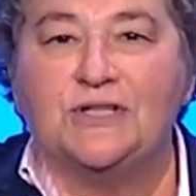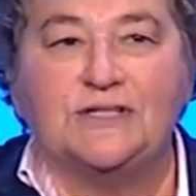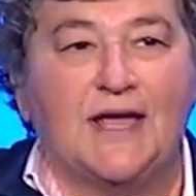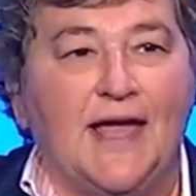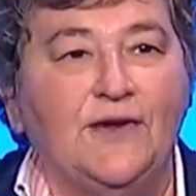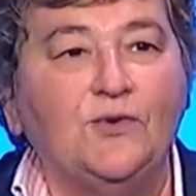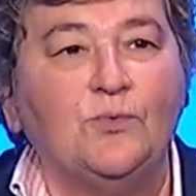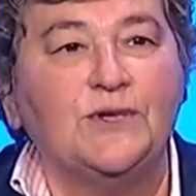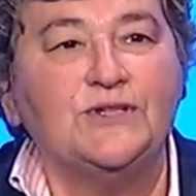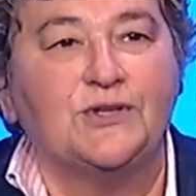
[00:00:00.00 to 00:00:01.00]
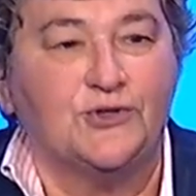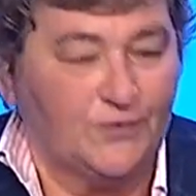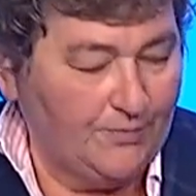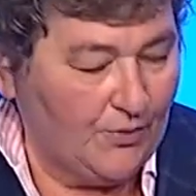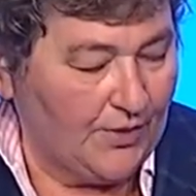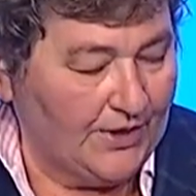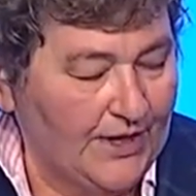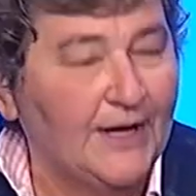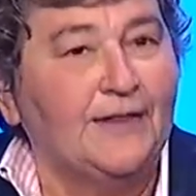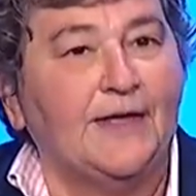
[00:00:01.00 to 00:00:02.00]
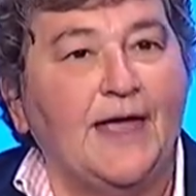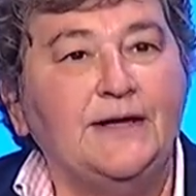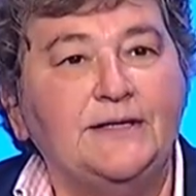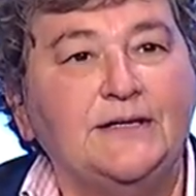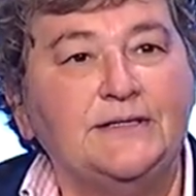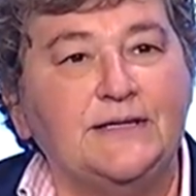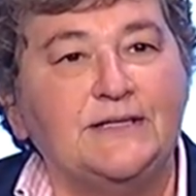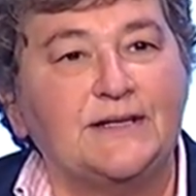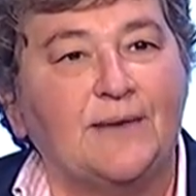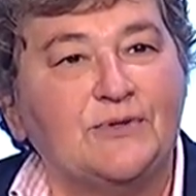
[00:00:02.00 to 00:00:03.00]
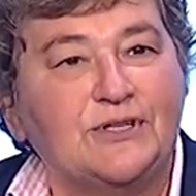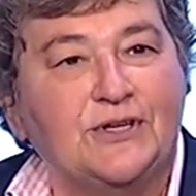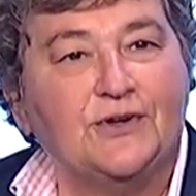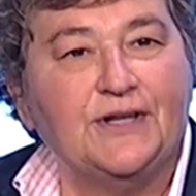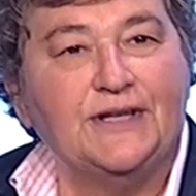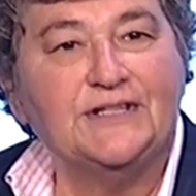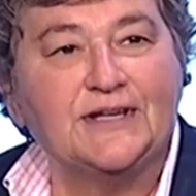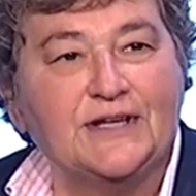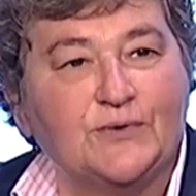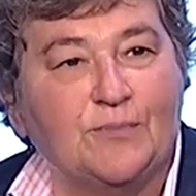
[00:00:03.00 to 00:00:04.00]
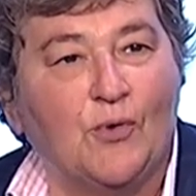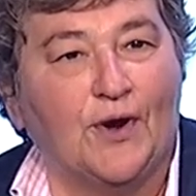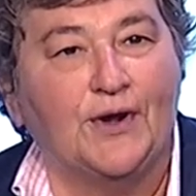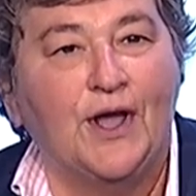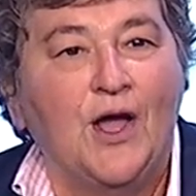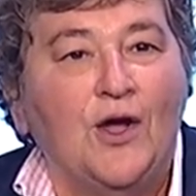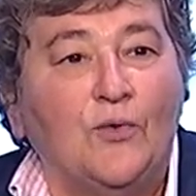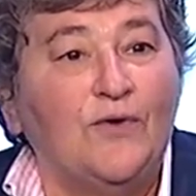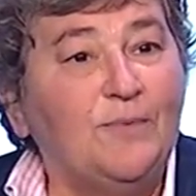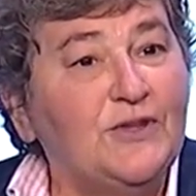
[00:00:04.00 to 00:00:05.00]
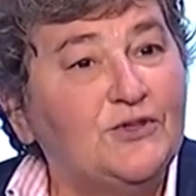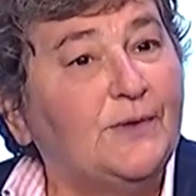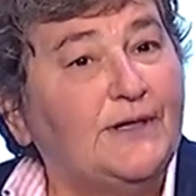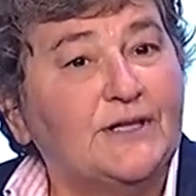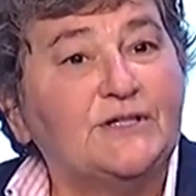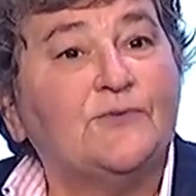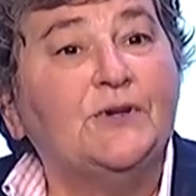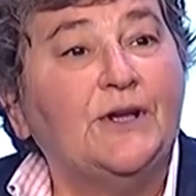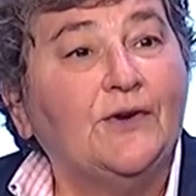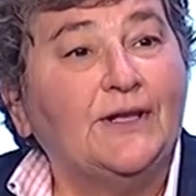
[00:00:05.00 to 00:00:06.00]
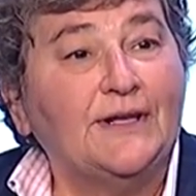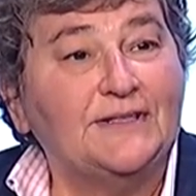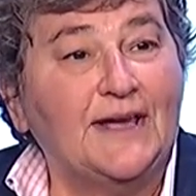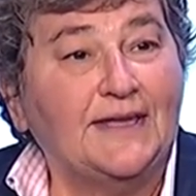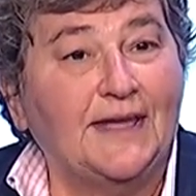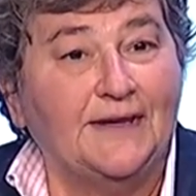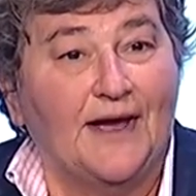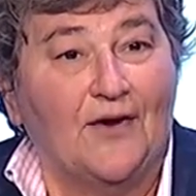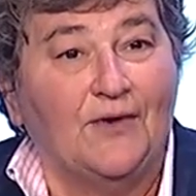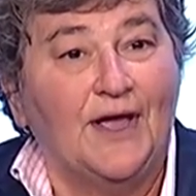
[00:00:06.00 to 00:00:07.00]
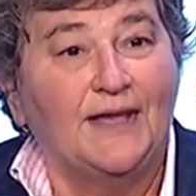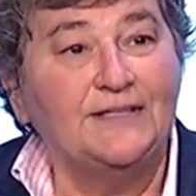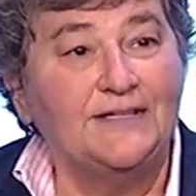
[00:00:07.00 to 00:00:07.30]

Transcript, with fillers: this annual research report, the A and T Cybersecurity Insights Report. We've been doing this for nearly a decade now, and